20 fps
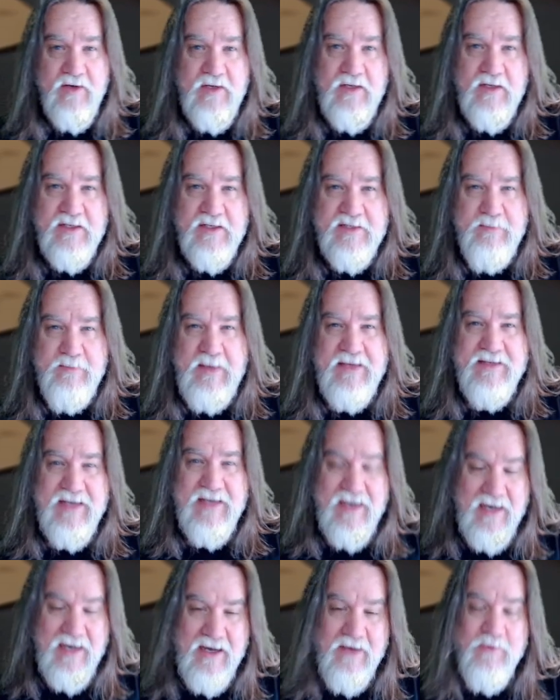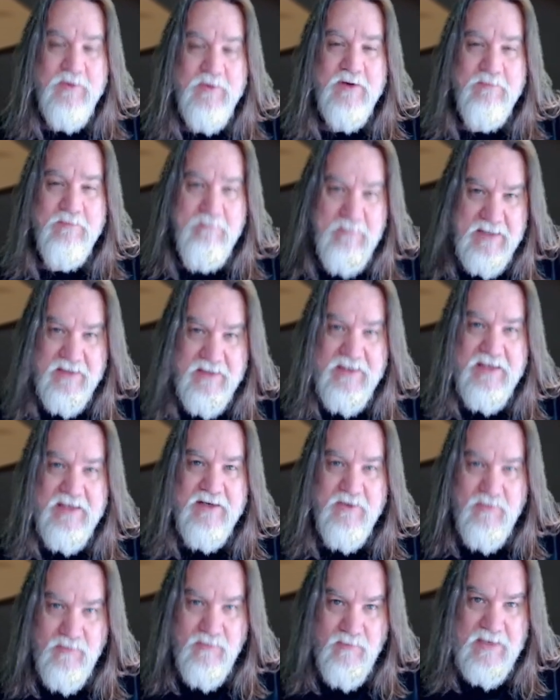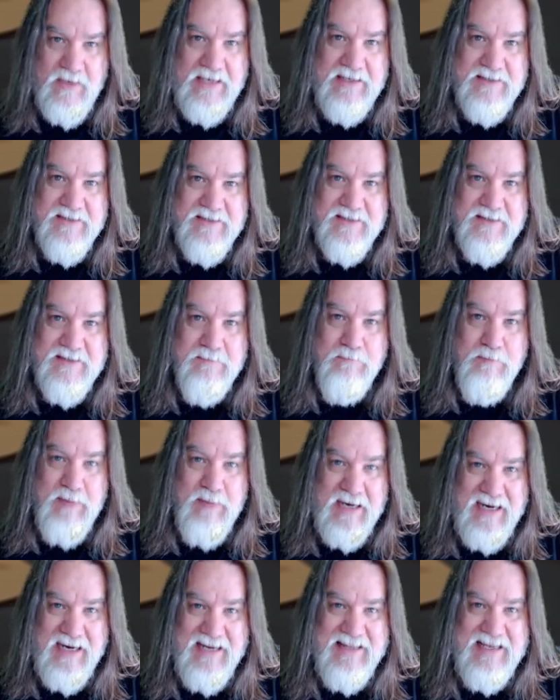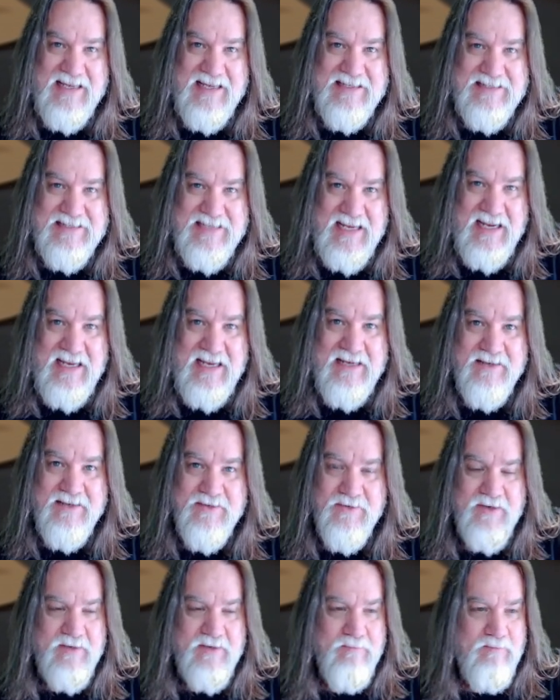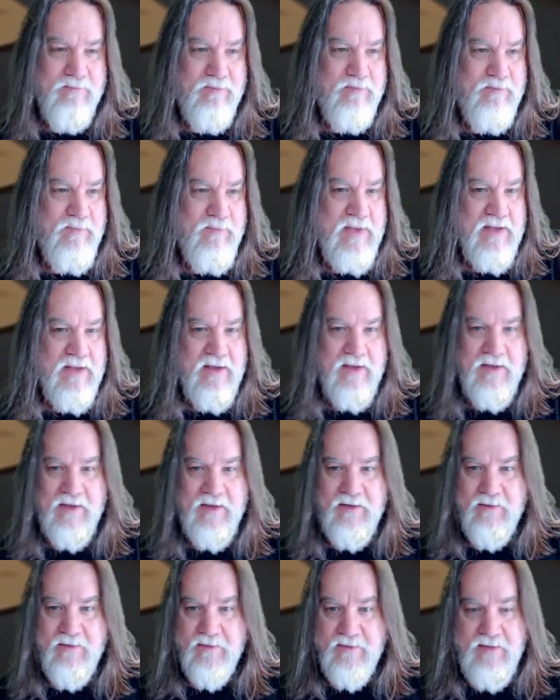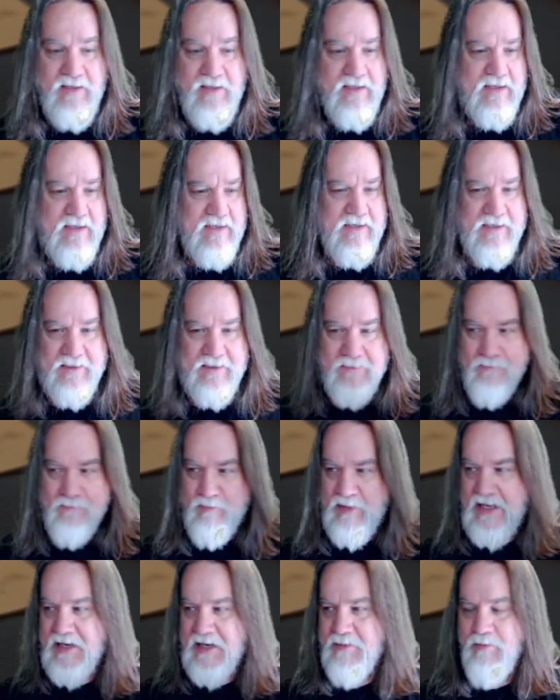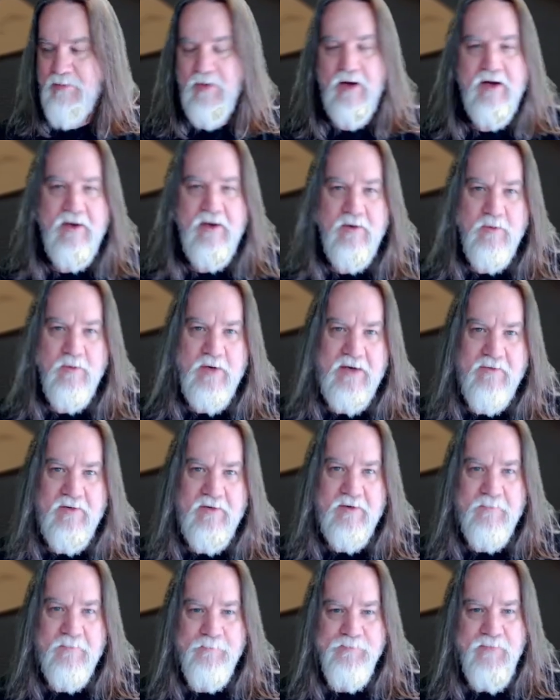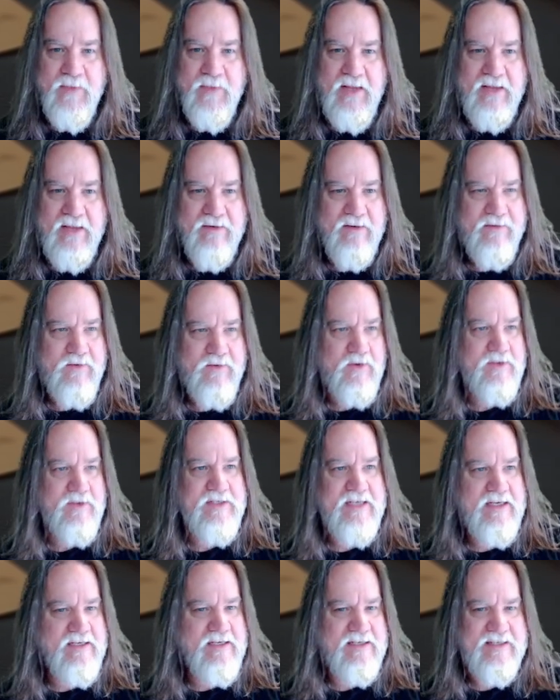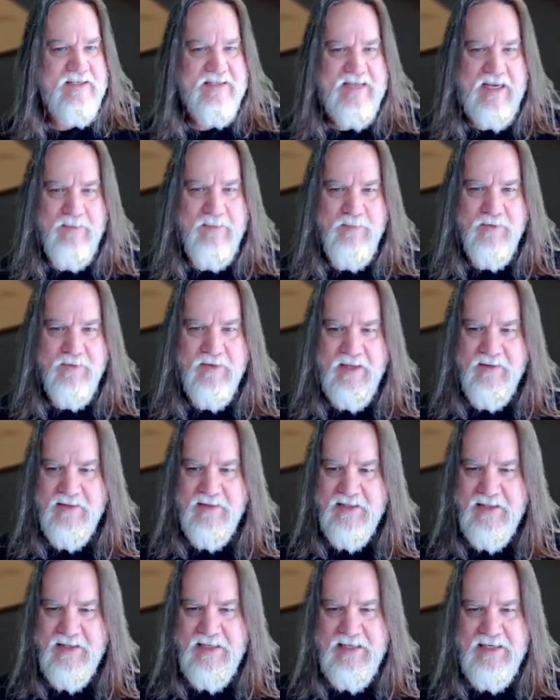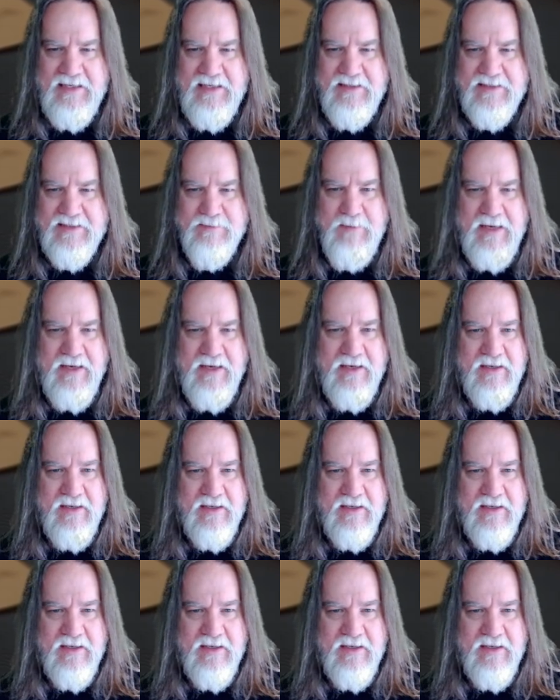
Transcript: spent 100 million credits to buy that tank during the black market or whatever? And 13 Disciple, I think he spent...